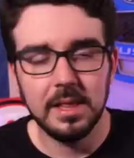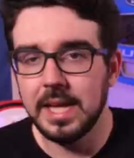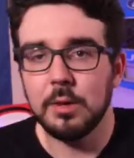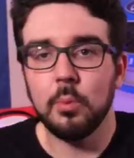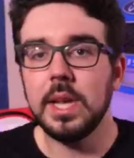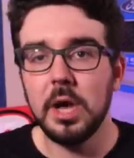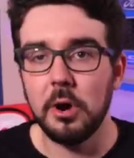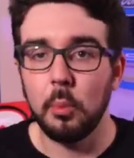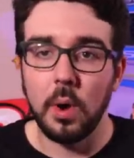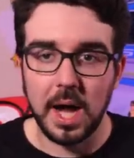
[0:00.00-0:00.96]
Like, we
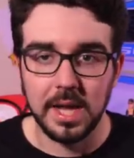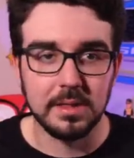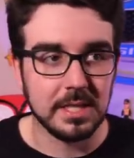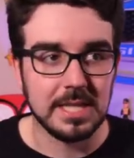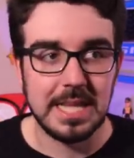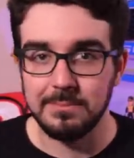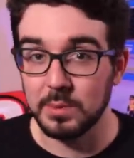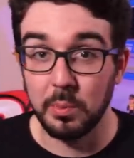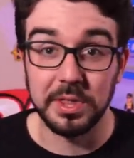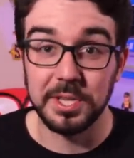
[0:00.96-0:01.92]
know why the
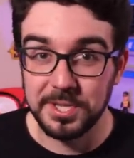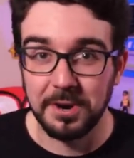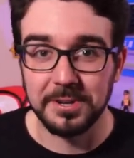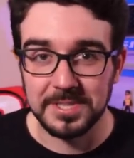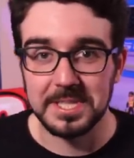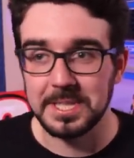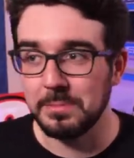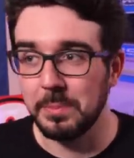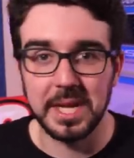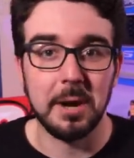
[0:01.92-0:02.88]
teams want the charter
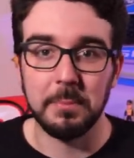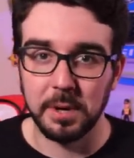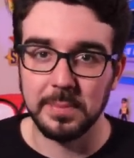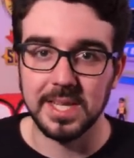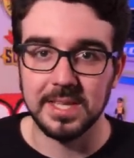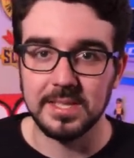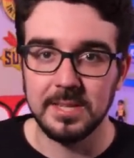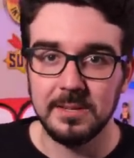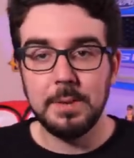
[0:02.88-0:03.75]
system to become permanent.